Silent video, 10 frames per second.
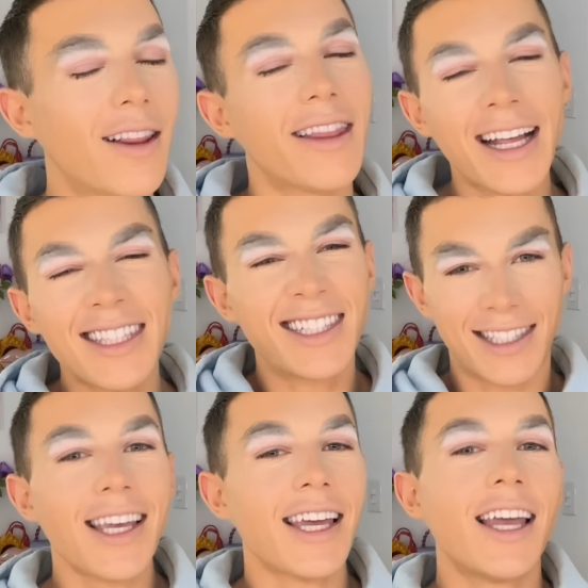let's
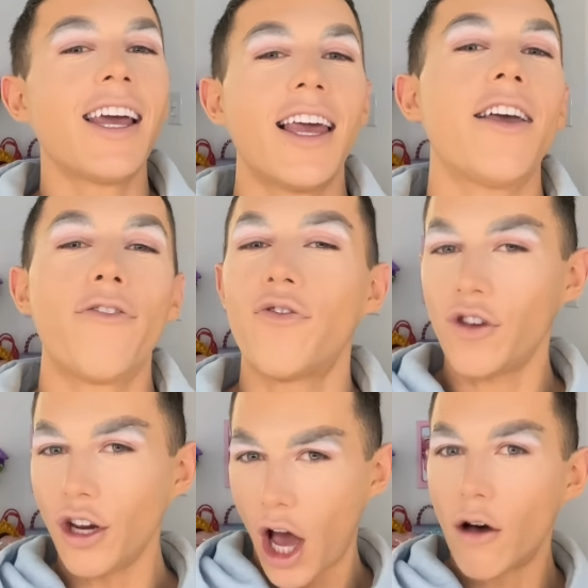see if,
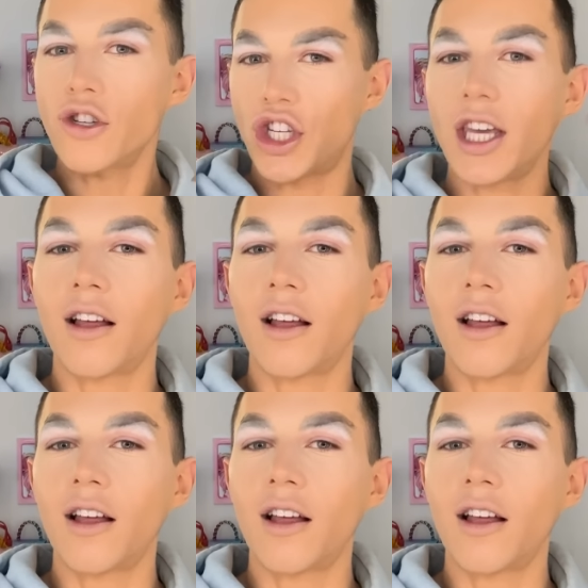you know, She